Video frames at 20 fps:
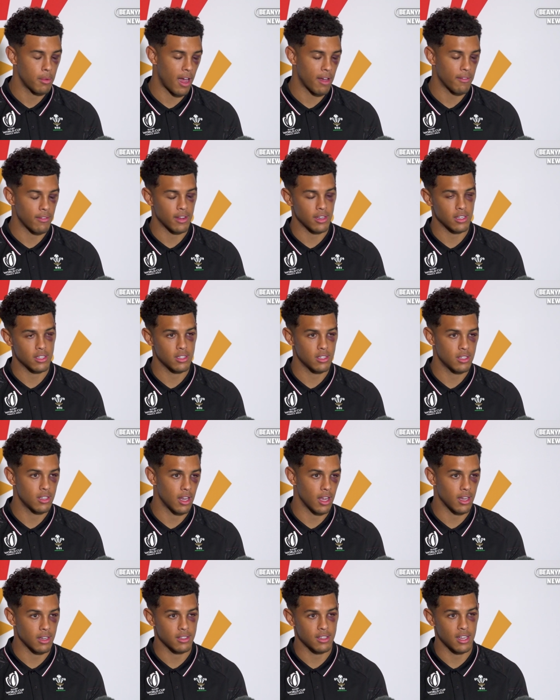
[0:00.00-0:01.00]
have its
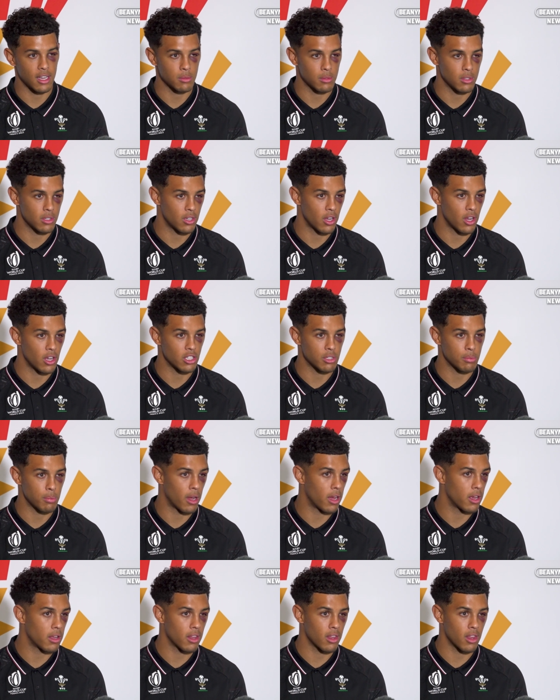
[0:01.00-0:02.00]
like tips and turns.
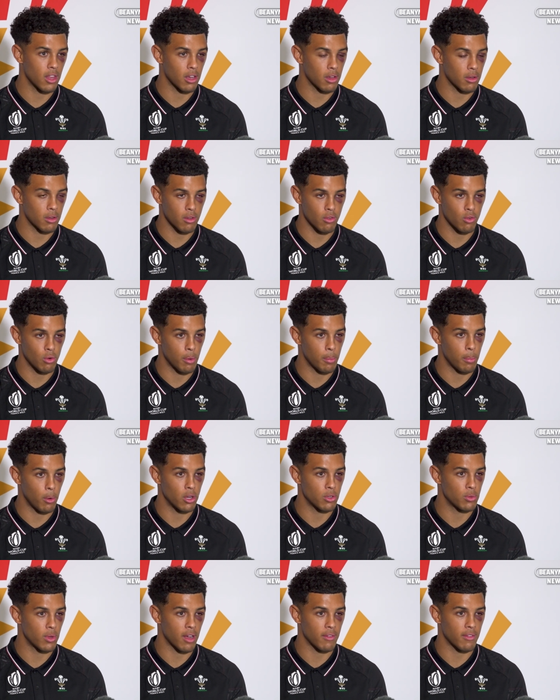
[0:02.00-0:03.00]
But the group of
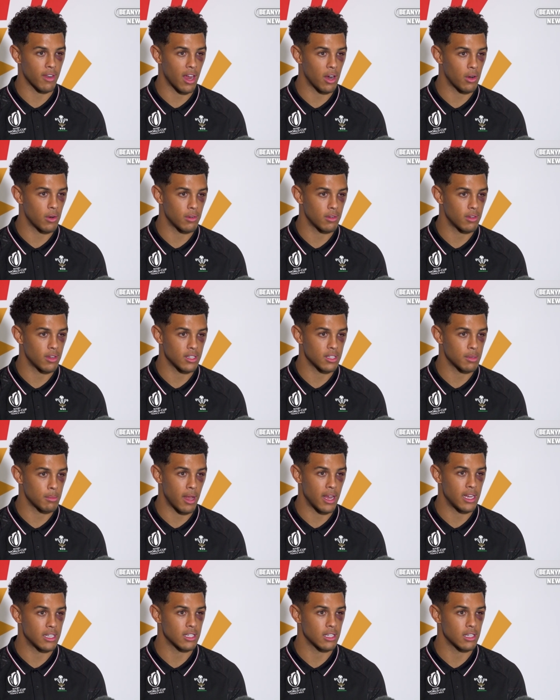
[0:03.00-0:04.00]
boys we have now is
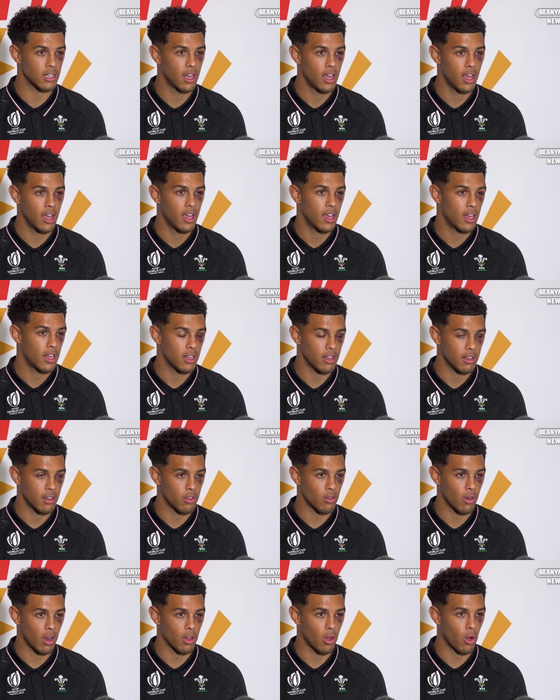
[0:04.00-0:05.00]
amazing,
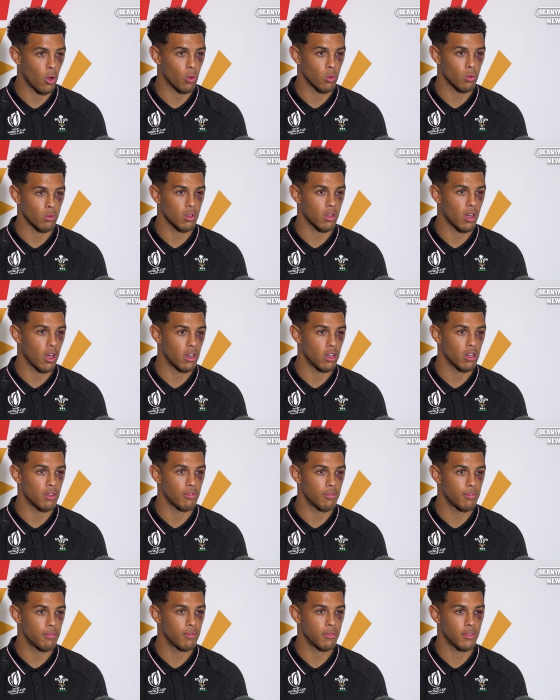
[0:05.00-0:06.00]
and throughout the whole kind
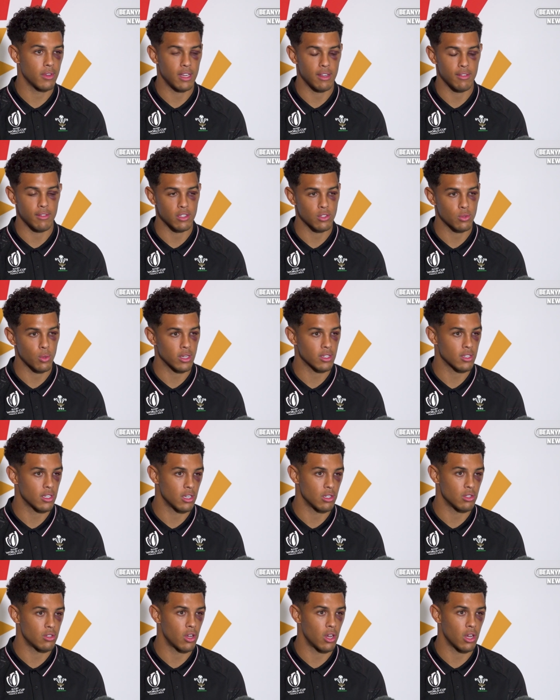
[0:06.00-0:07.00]
of even
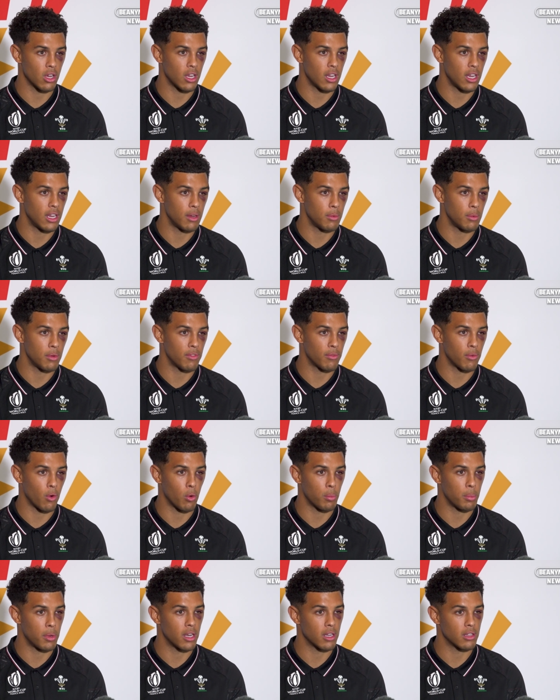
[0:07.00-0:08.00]
Switzerland, Turkey, we've
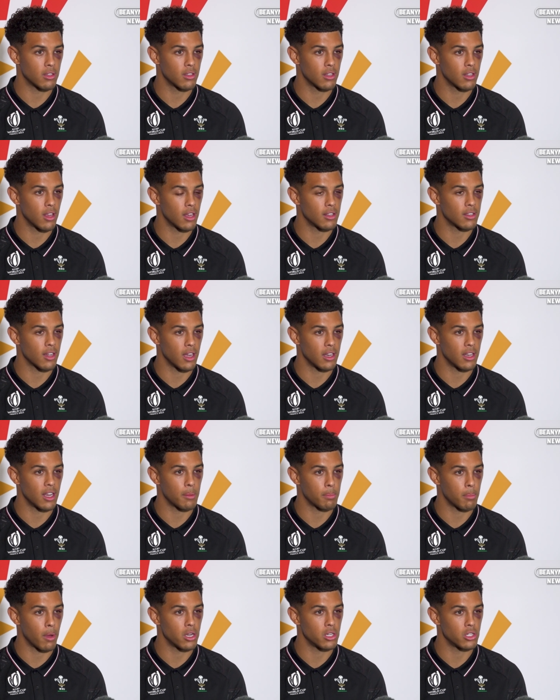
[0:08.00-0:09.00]
all been a
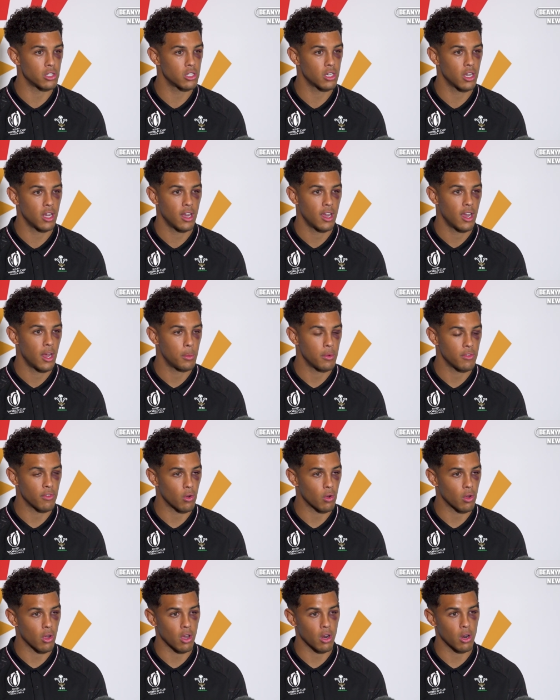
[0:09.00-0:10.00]
tight-knit bunch. We've
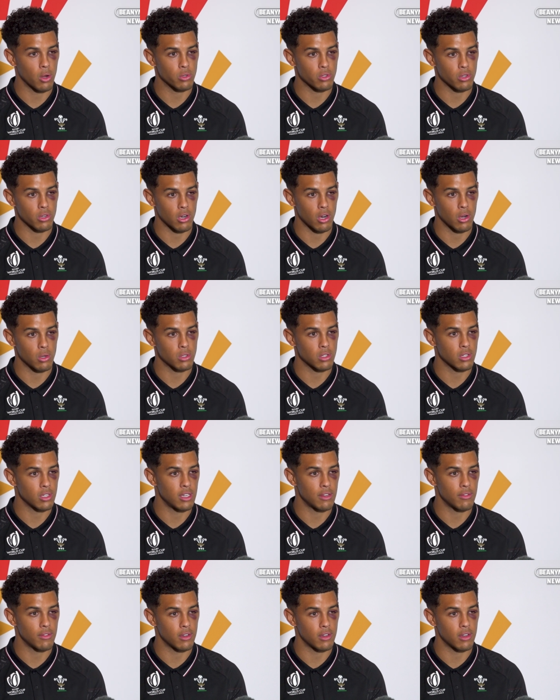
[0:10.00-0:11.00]
all got closer and closer,
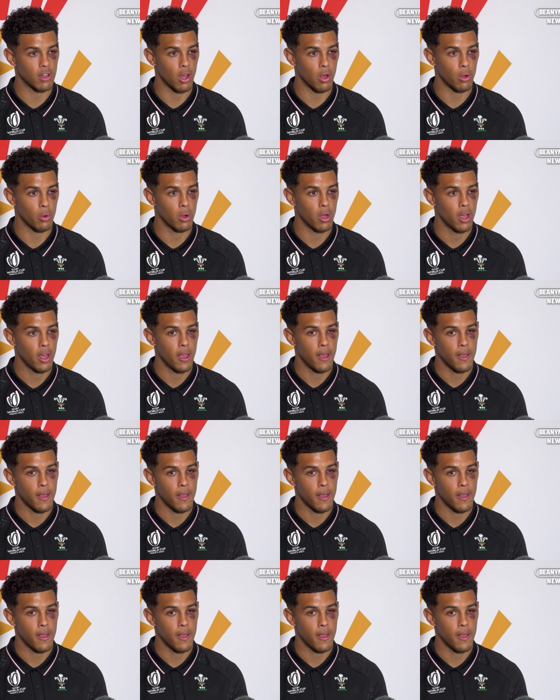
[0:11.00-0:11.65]
even though